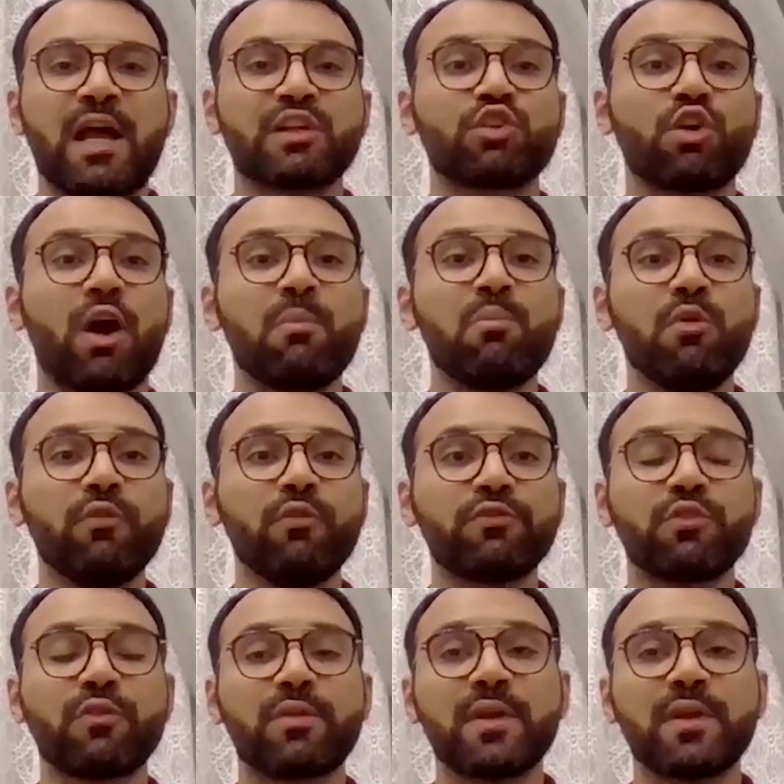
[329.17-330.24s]
So I
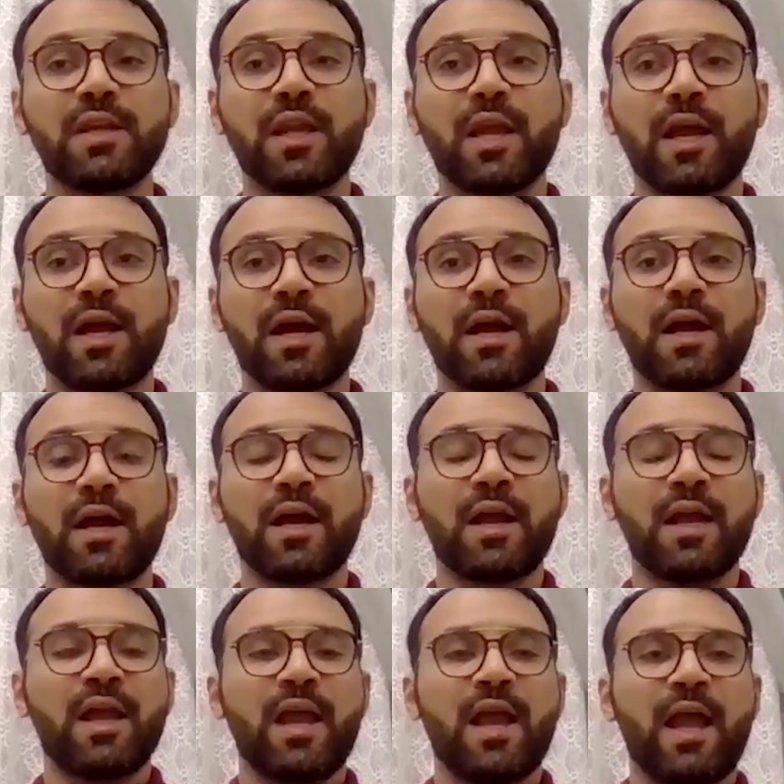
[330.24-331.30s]
moved to the
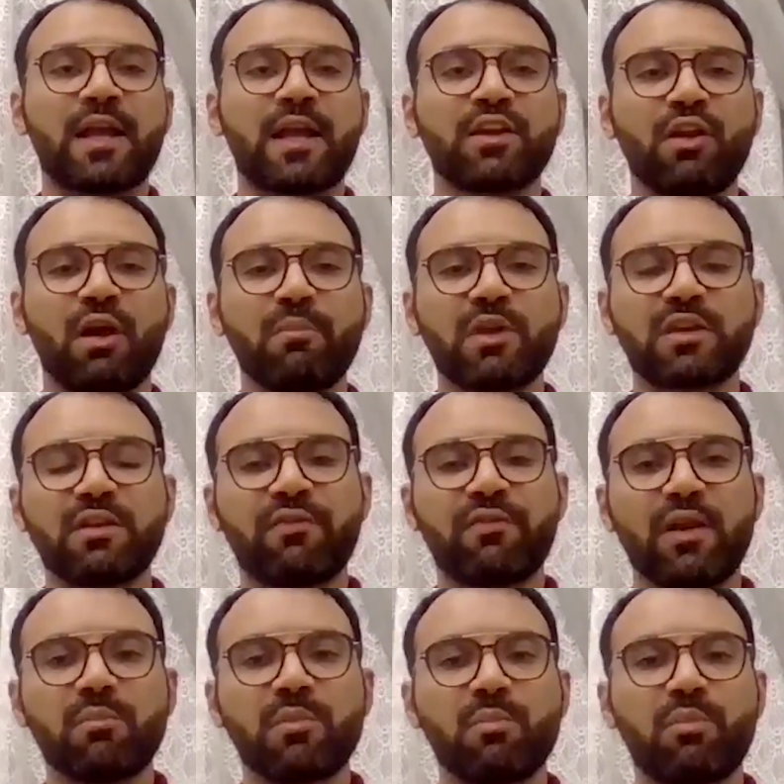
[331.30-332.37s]
Economic
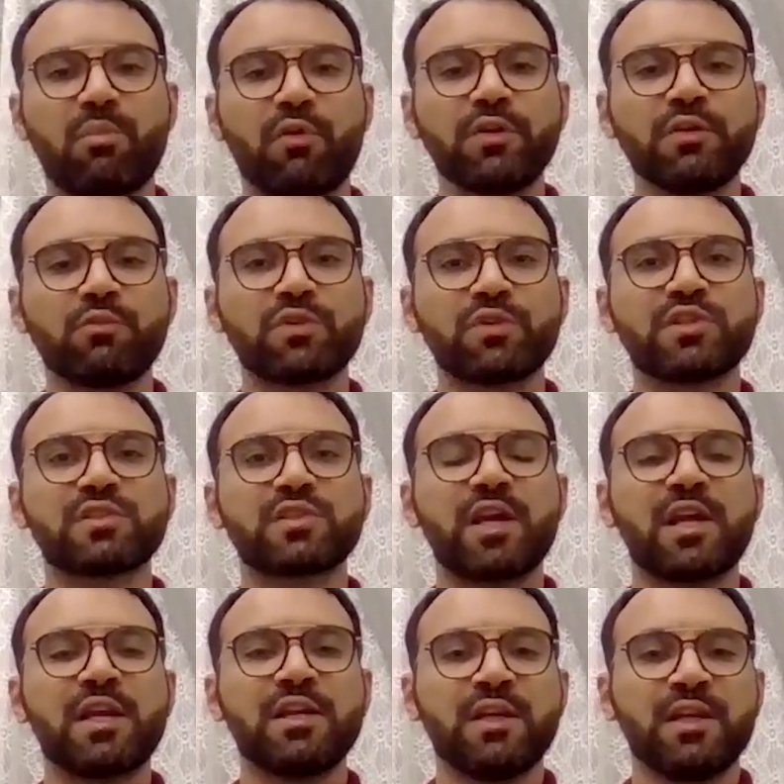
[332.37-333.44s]
Development Board, which is
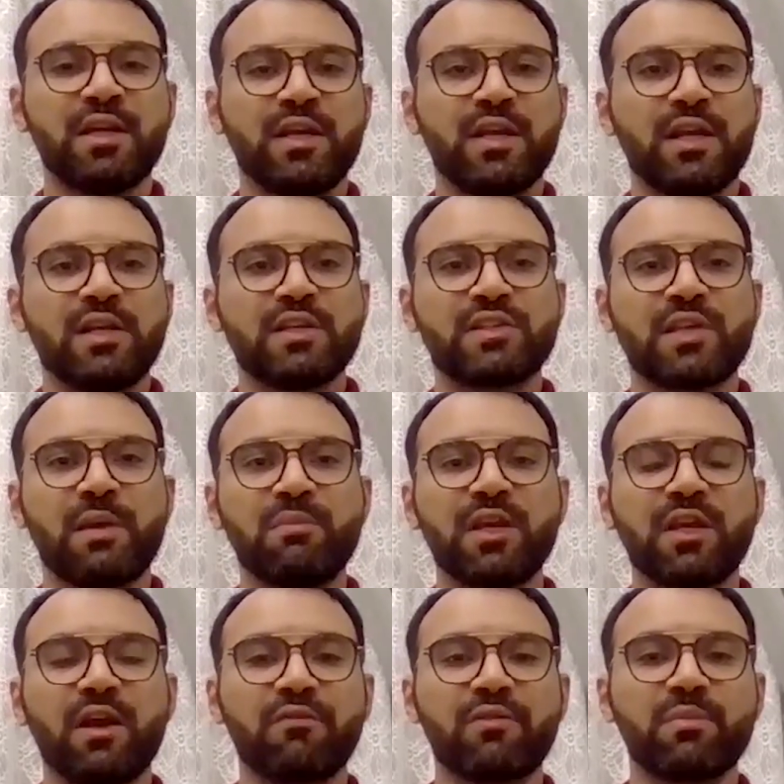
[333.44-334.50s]
a
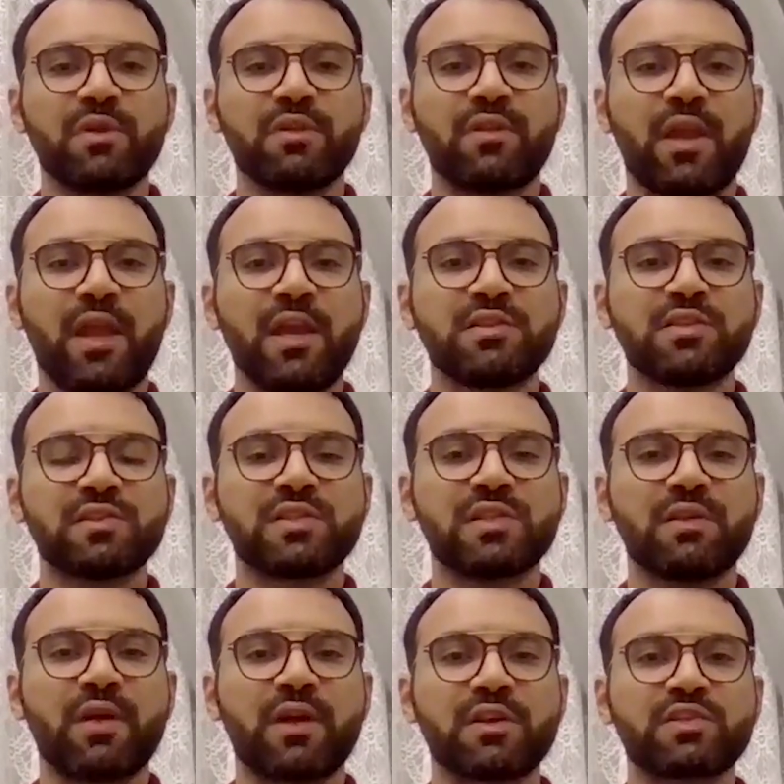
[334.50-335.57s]
semi-government
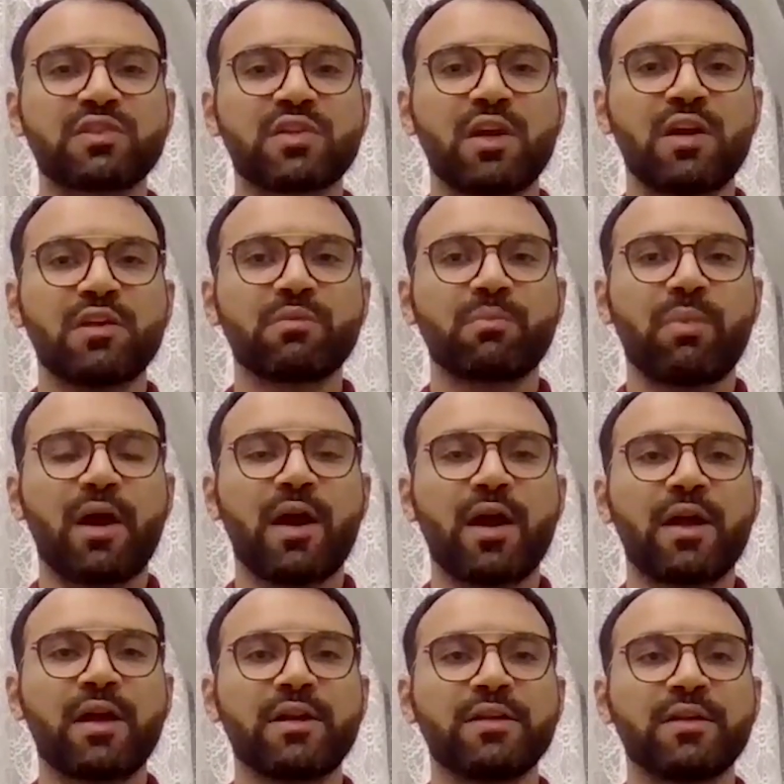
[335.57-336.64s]
agency that is chaired
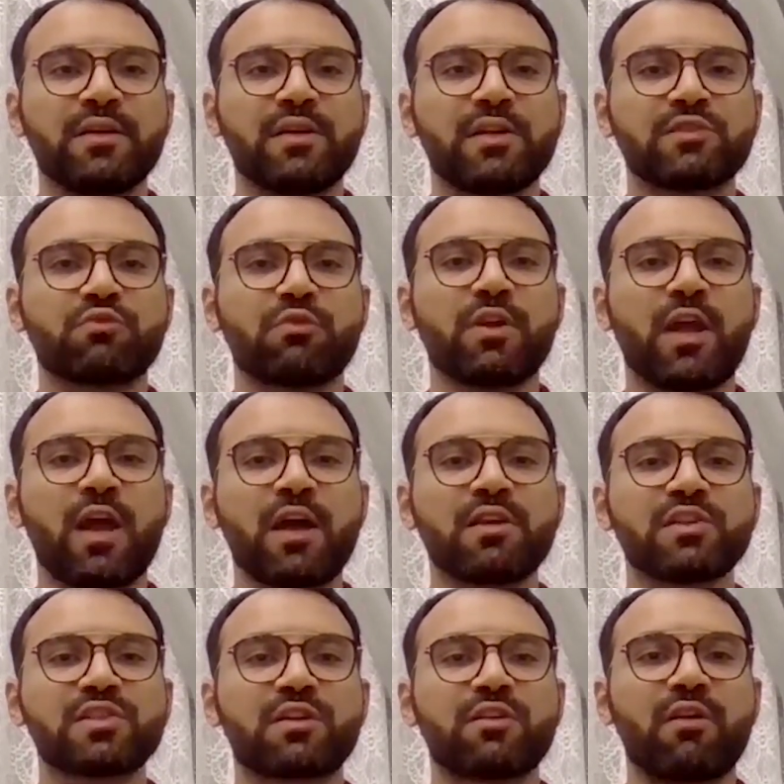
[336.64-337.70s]
by His Royal
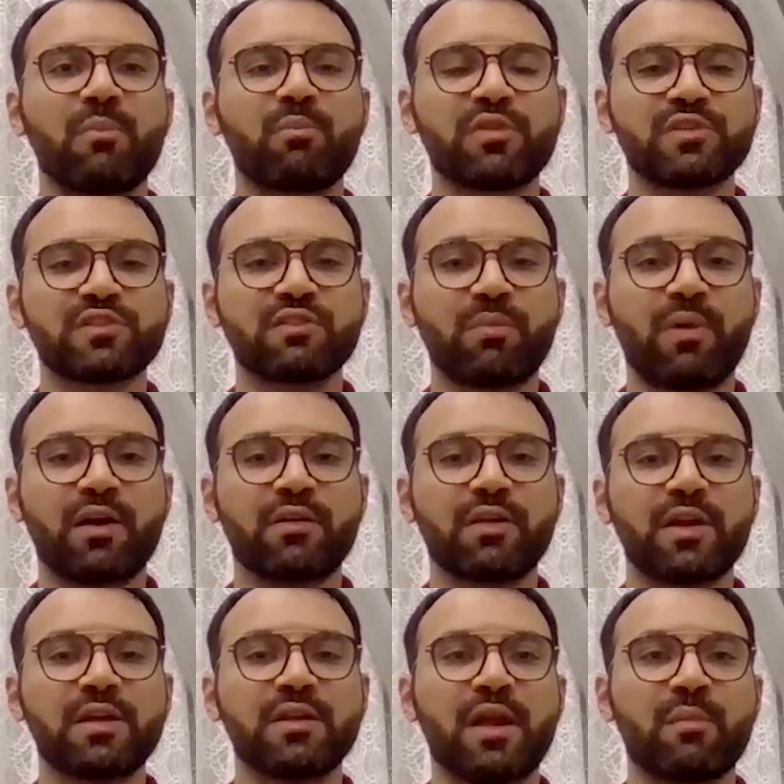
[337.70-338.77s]
Highness the Crown Prince of
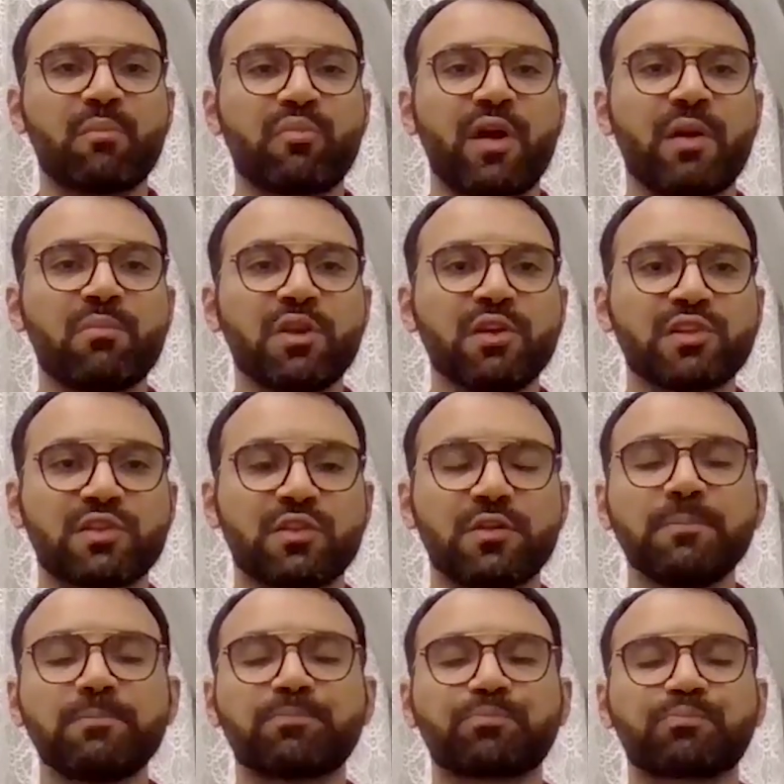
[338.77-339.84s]
Bahrain and Prime
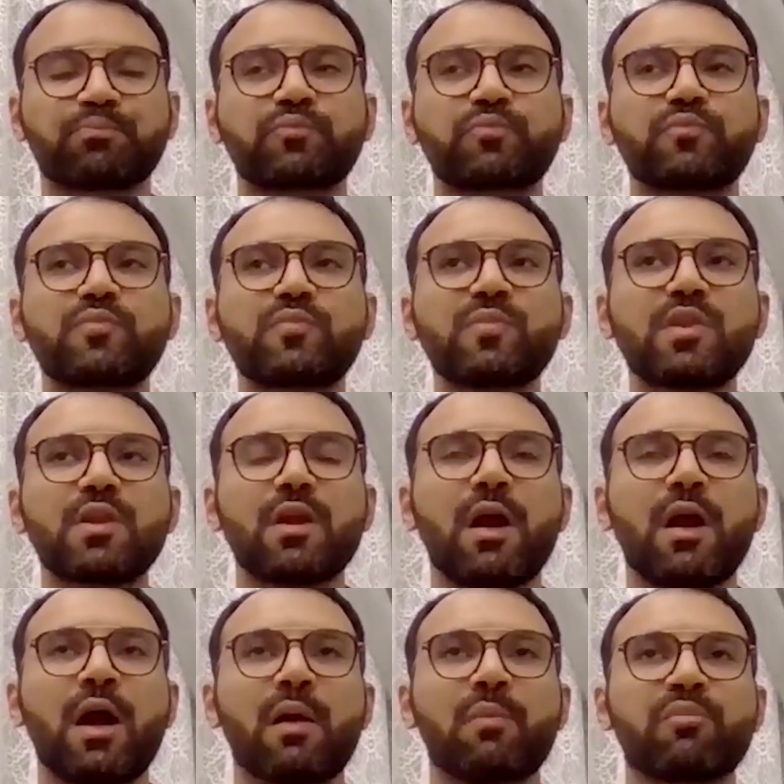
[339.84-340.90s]
Minister,
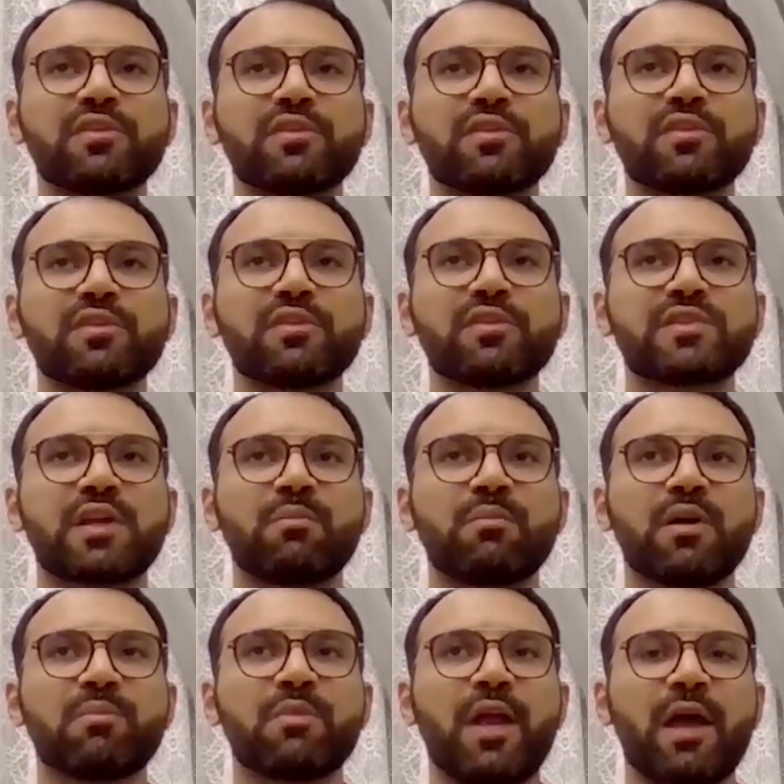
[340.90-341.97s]
Prince
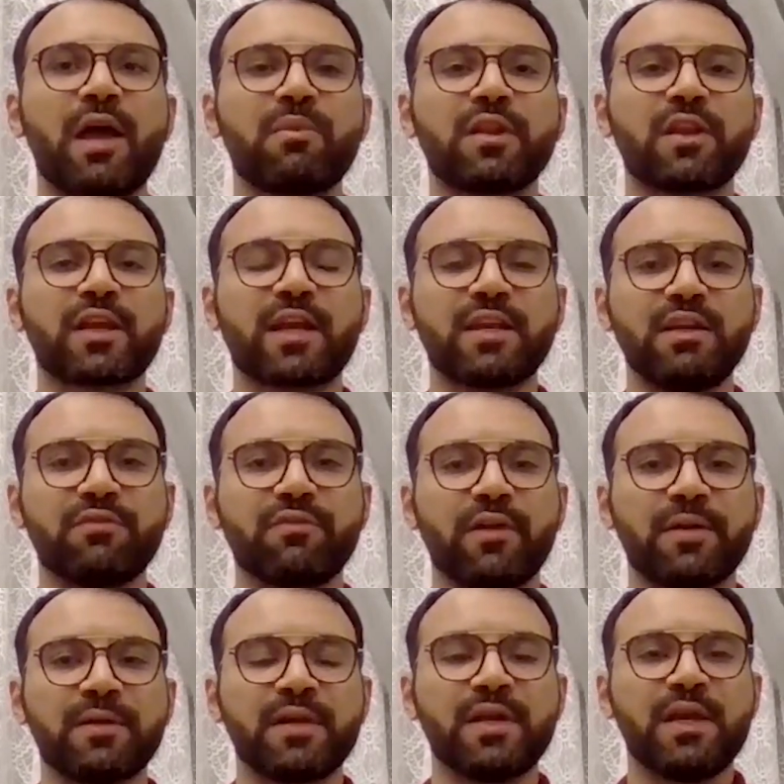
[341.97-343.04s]
Salman bin Hamad Al Khalifa.